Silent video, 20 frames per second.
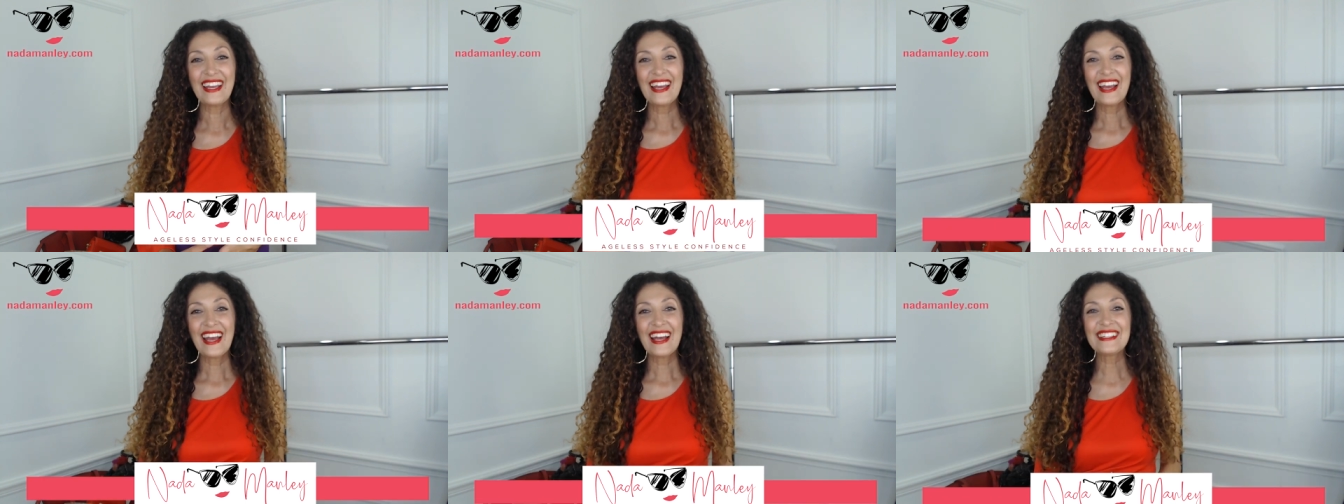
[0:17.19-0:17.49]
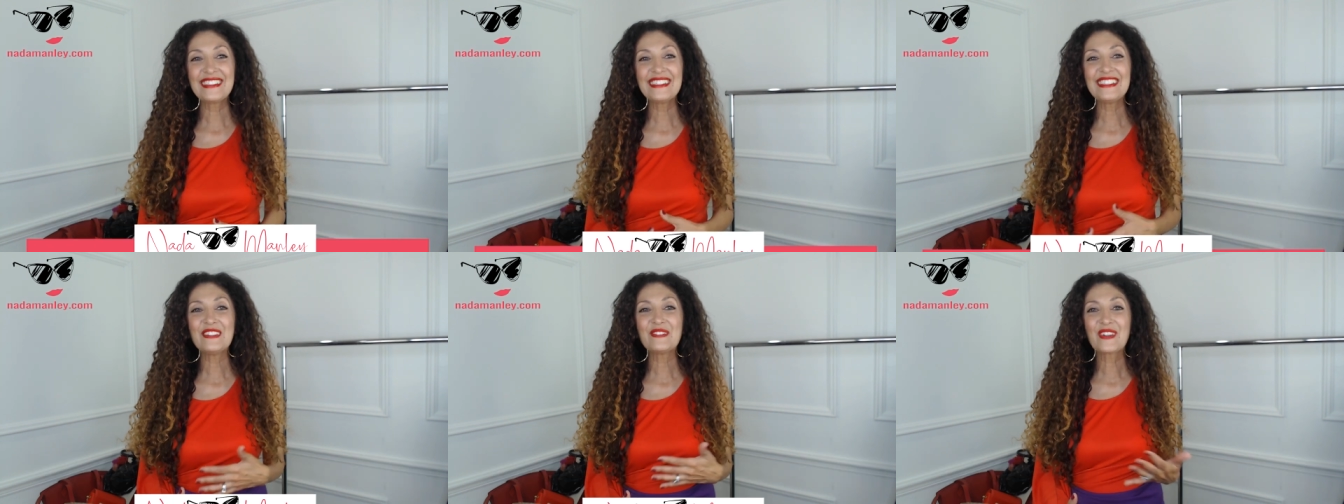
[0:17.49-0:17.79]

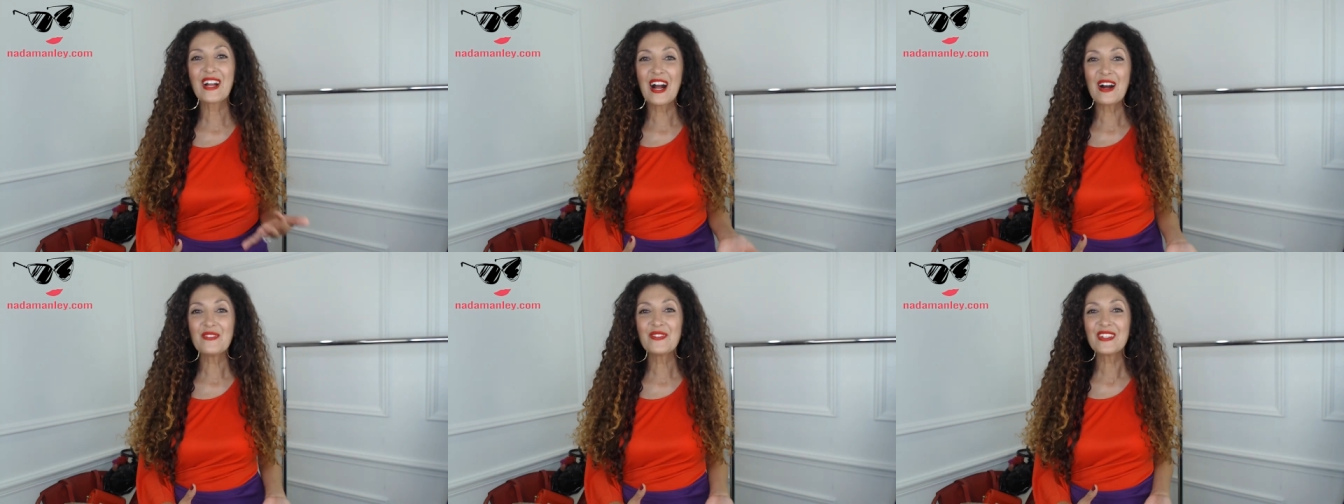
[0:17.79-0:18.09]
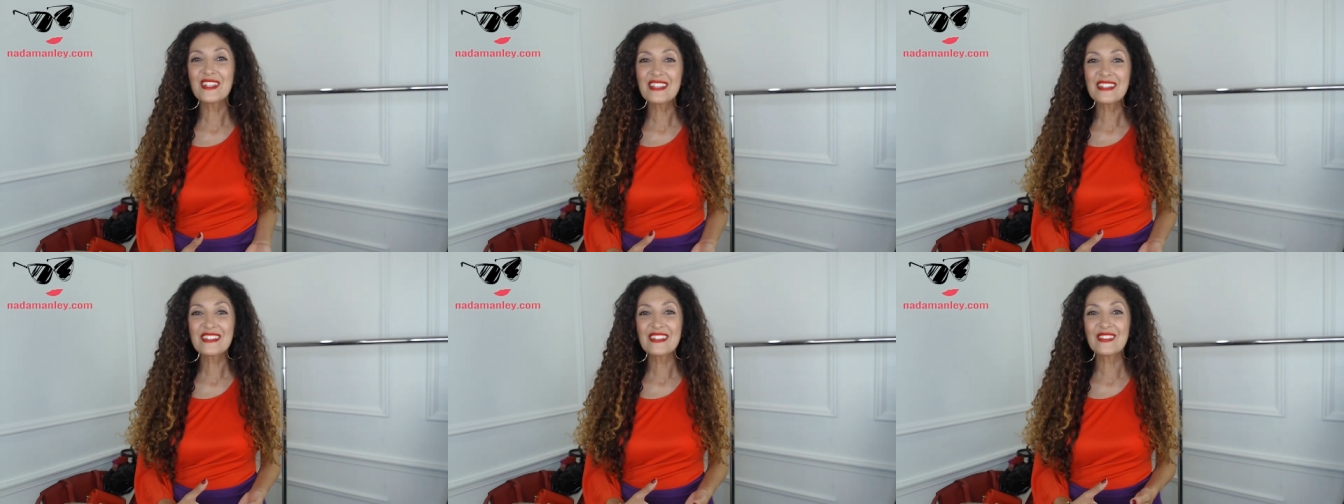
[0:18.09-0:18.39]
achieve
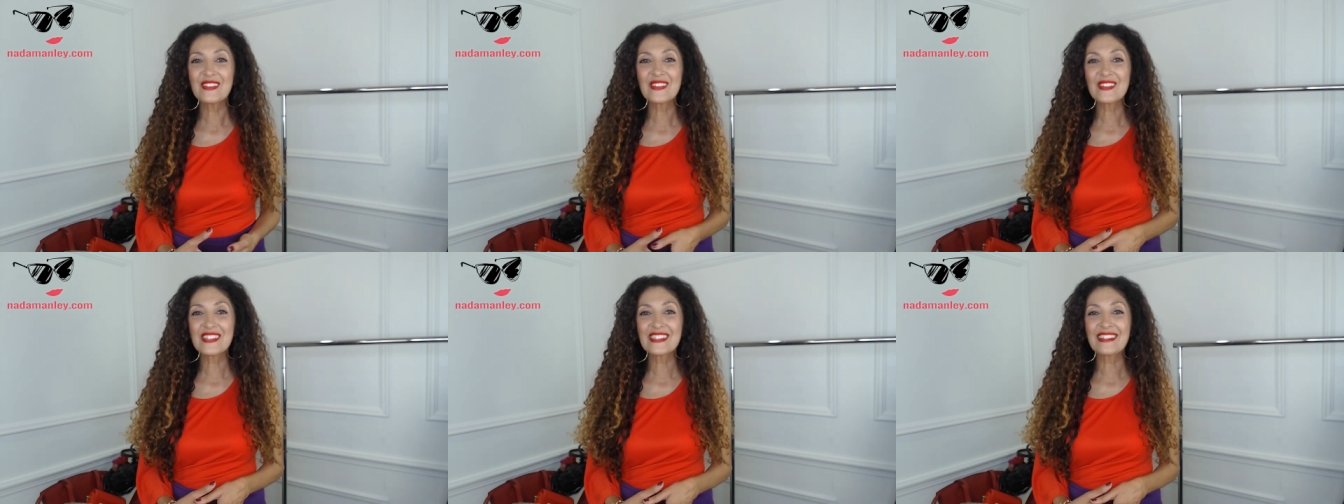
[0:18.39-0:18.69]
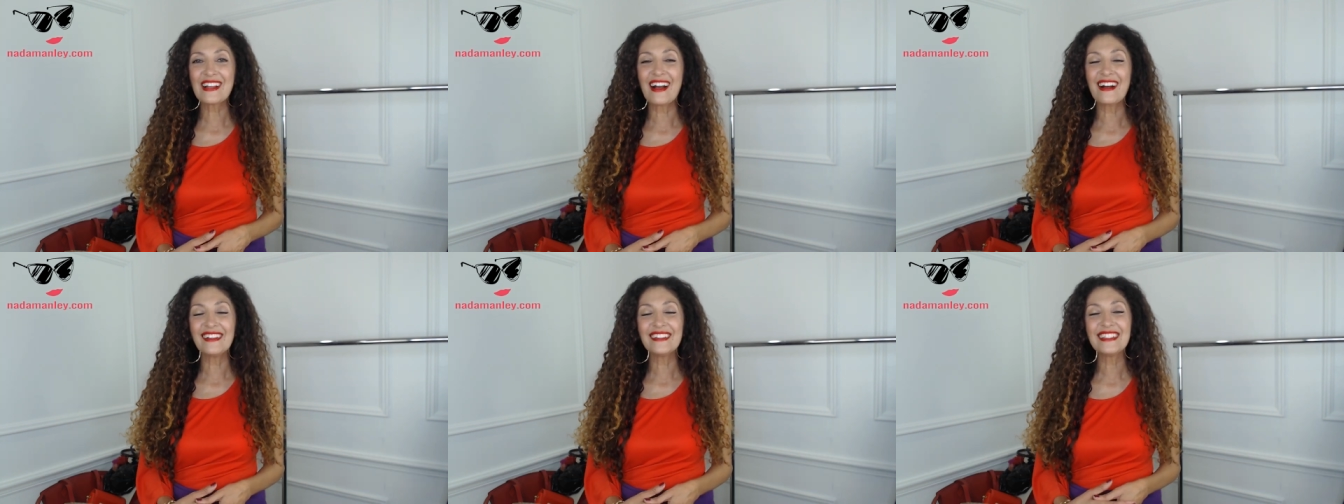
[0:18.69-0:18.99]
confidence in their
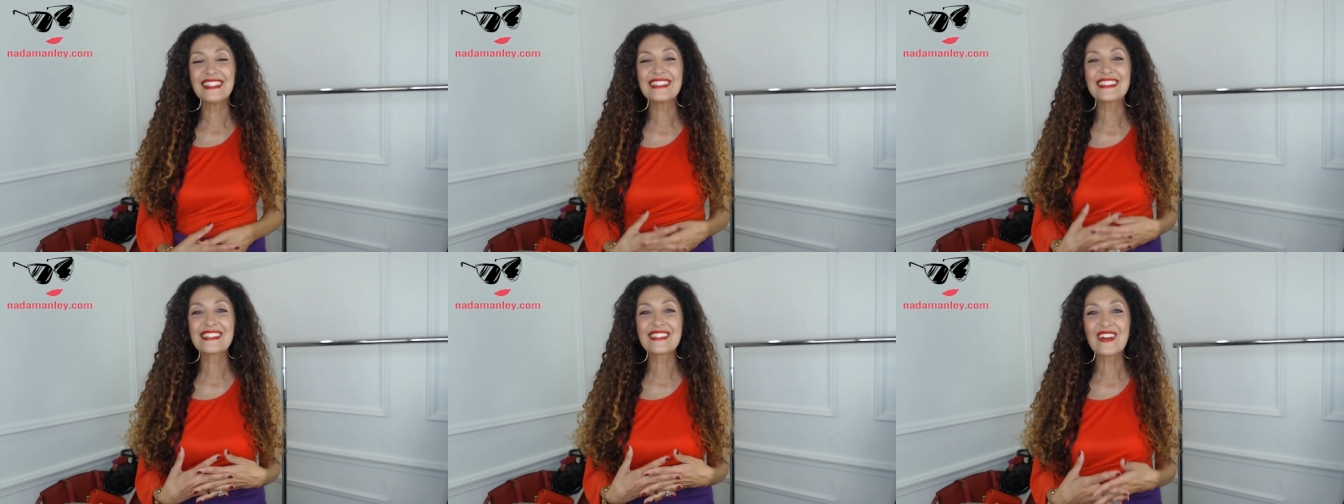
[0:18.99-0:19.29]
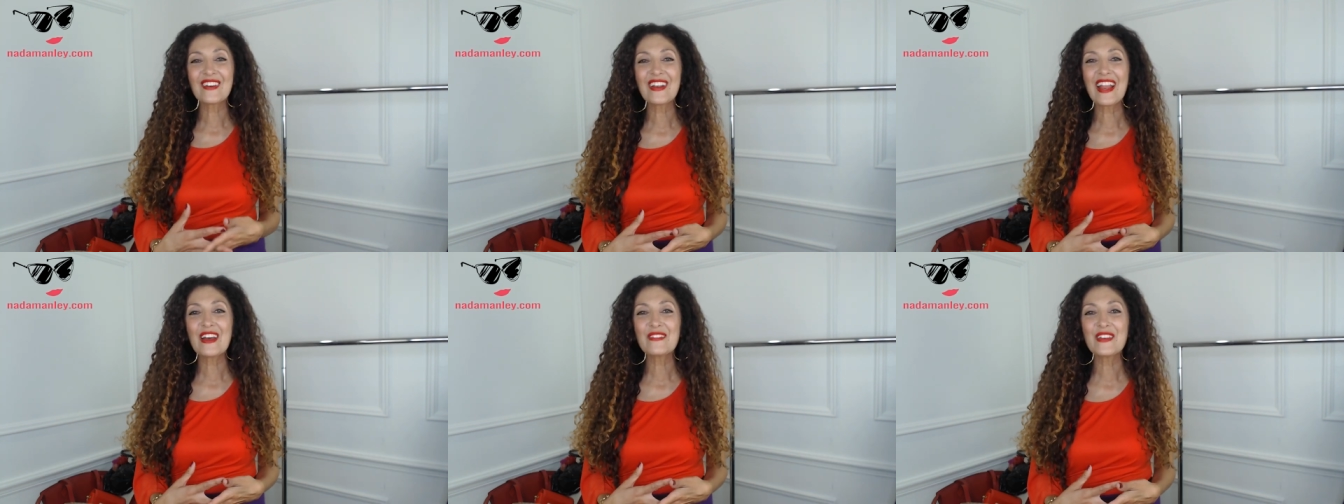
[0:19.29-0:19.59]
style and
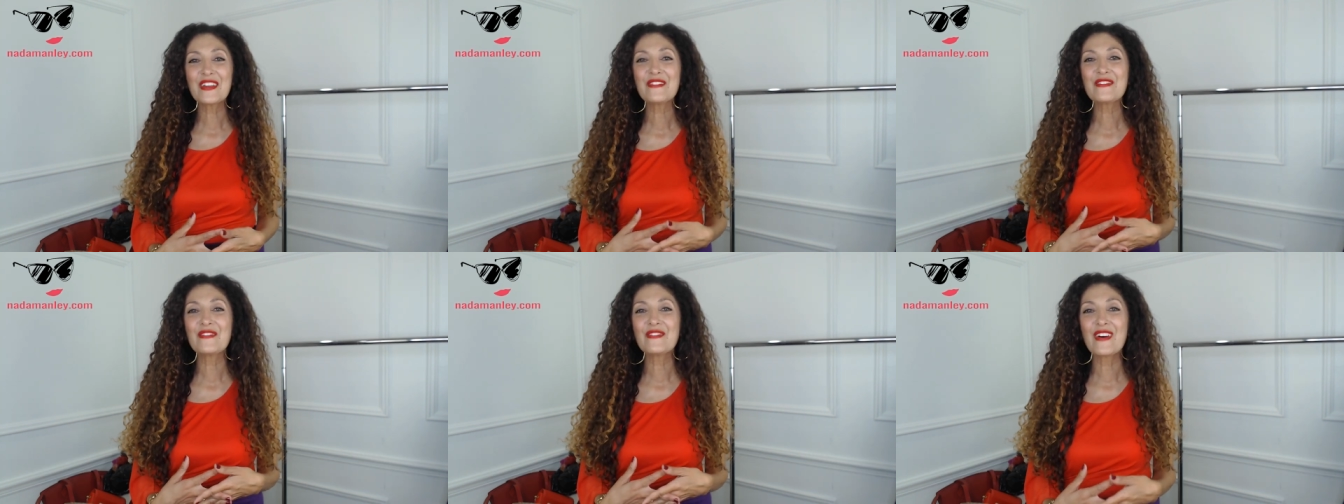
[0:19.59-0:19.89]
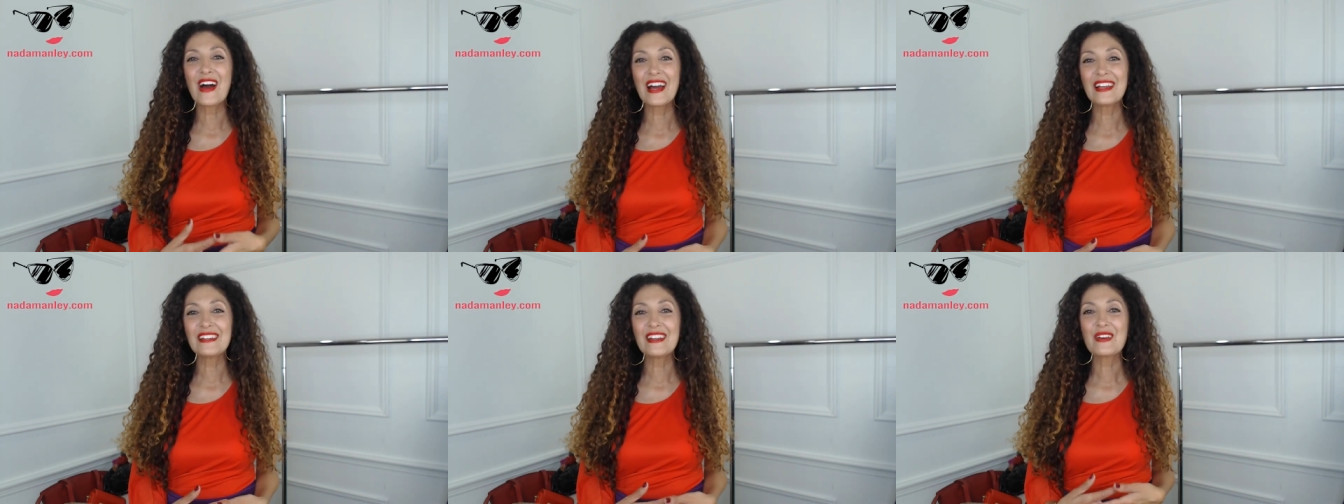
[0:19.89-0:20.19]
start having
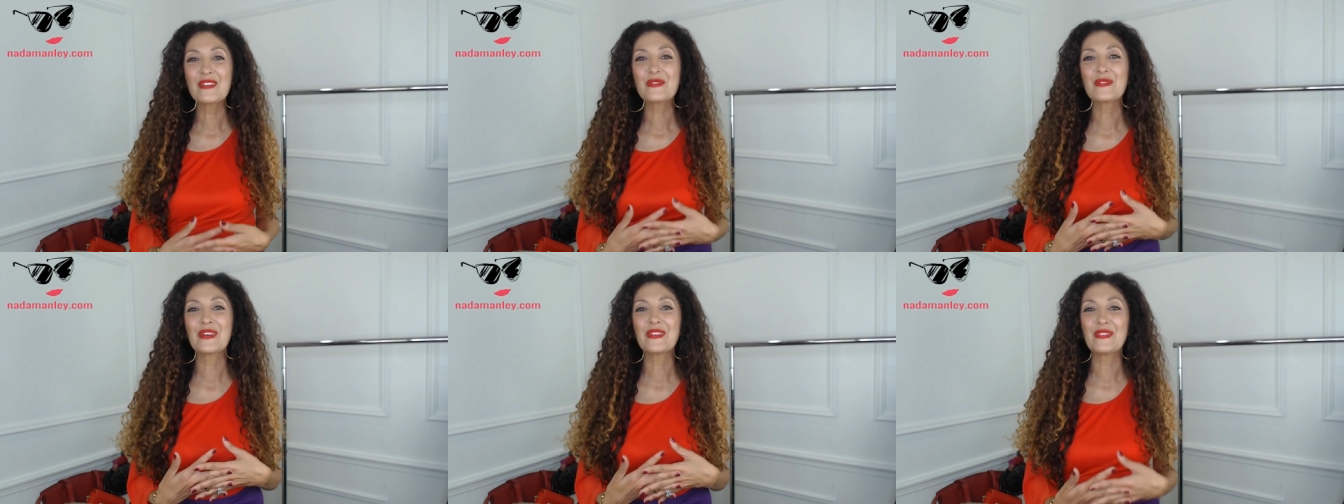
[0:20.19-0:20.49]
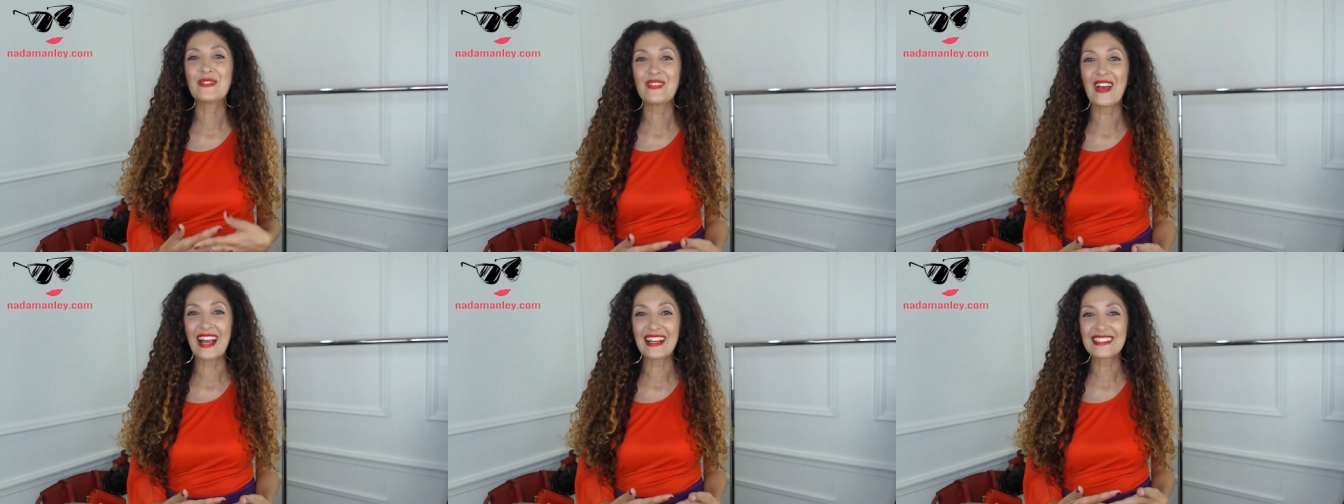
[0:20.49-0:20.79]
fun with
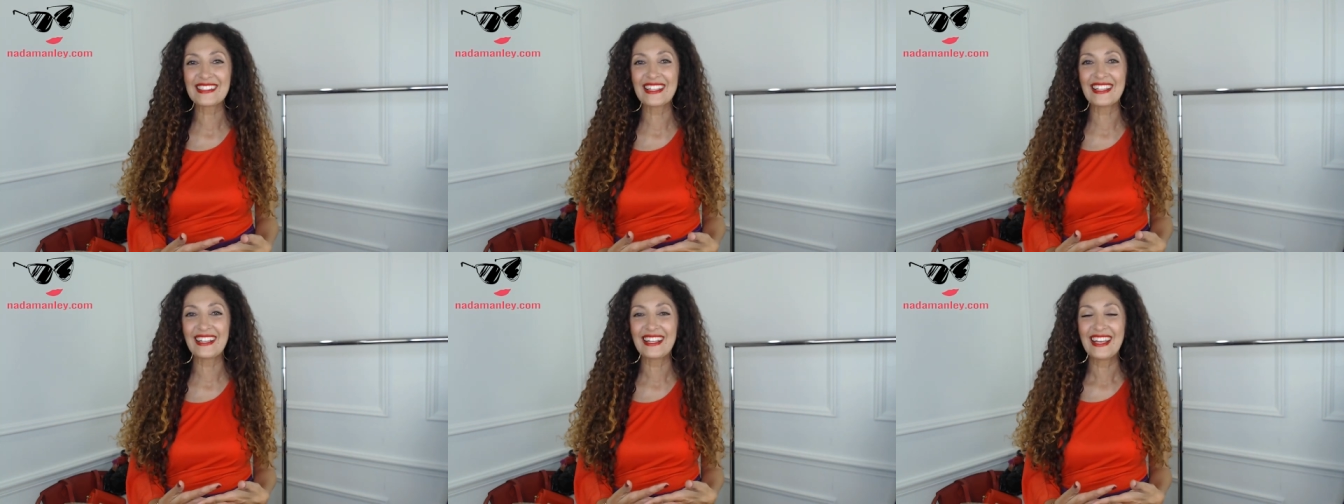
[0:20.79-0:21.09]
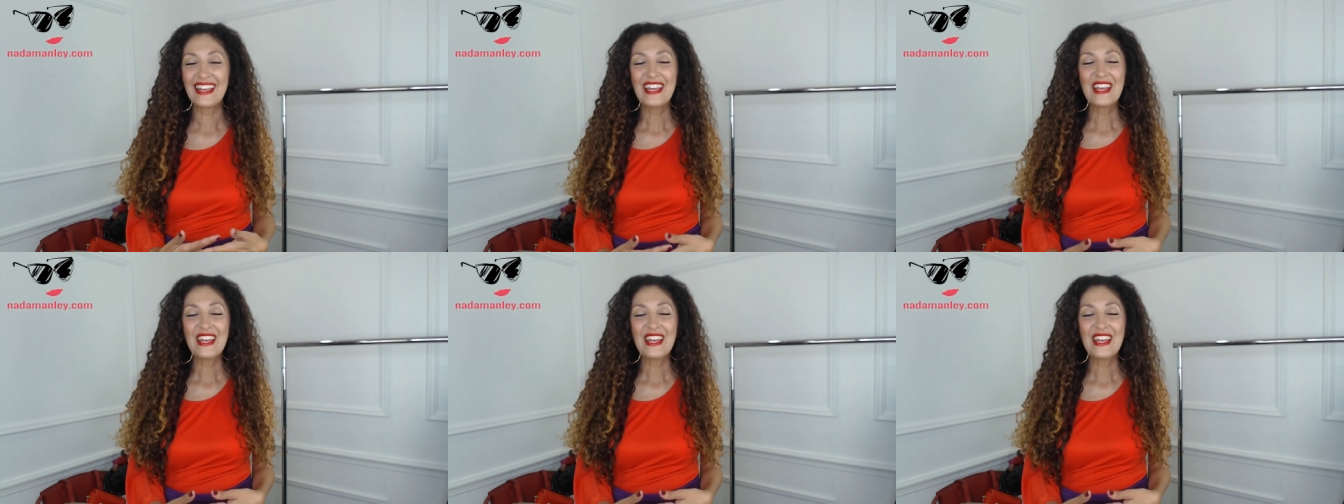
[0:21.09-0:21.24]
fashion.